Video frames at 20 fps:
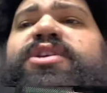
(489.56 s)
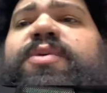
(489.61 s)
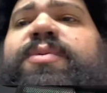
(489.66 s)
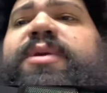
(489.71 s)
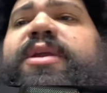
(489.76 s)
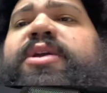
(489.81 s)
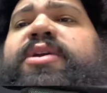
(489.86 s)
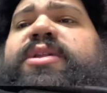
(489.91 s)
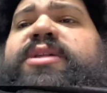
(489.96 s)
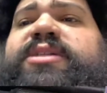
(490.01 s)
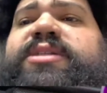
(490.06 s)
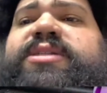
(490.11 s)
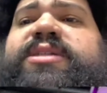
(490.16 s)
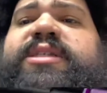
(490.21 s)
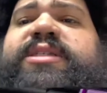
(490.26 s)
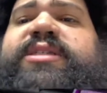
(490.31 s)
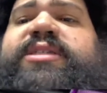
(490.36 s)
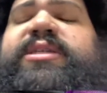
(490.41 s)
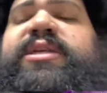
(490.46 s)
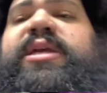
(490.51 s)
over here, this
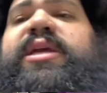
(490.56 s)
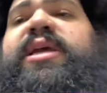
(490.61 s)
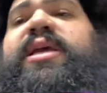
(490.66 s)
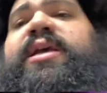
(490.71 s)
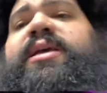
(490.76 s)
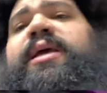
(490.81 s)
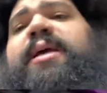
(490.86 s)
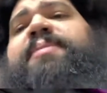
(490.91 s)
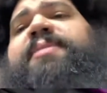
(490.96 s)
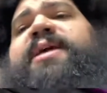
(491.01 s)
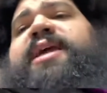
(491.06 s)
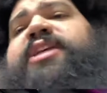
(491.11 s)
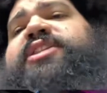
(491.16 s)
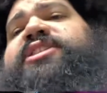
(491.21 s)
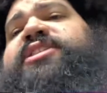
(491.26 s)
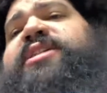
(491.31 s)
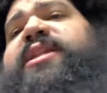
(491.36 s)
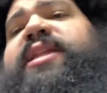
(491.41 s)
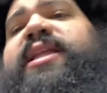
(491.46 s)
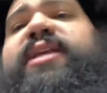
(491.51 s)
this
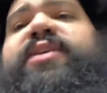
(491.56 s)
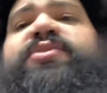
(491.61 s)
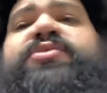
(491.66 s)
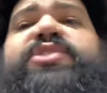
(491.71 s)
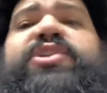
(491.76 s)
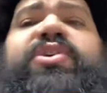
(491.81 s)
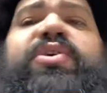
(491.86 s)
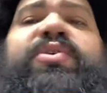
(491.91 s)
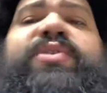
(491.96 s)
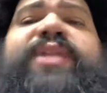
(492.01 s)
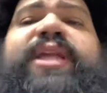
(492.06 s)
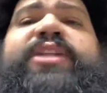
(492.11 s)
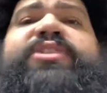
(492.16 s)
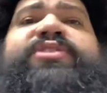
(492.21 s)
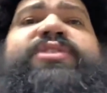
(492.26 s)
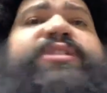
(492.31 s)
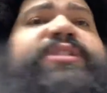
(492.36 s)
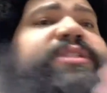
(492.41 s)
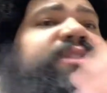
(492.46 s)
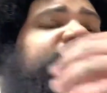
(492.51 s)
application that they use called
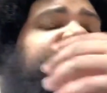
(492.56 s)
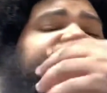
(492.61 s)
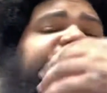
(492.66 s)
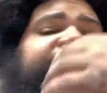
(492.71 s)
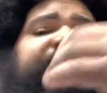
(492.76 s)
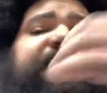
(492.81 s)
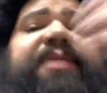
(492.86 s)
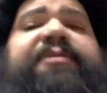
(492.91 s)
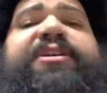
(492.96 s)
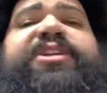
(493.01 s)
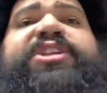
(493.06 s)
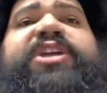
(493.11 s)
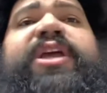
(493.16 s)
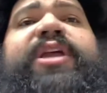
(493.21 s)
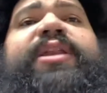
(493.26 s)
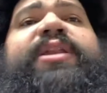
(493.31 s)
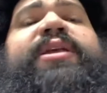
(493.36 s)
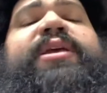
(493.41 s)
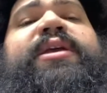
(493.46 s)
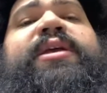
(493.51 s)
Dentrix is from Henry
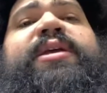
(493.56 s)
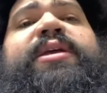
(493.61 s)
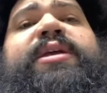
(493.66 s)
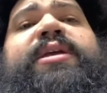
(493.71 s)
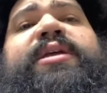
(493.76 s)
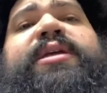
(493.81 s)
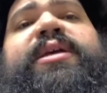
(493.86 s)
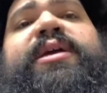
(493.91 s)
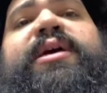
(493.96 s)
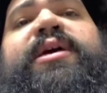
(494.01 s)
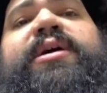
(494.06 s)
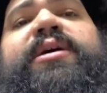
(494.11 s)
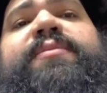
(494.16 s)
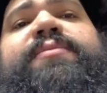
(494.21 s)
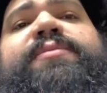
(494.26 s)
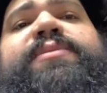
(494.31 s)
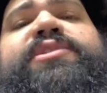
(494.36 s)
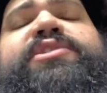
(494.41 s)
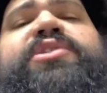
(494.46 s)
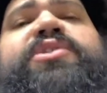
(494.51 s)
Schein.
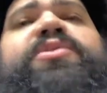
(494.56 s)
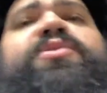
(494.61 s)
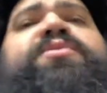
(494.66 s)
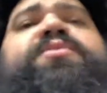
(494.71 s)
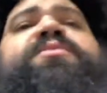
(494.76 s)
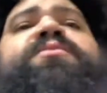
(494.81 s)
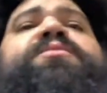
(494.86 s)
Um, so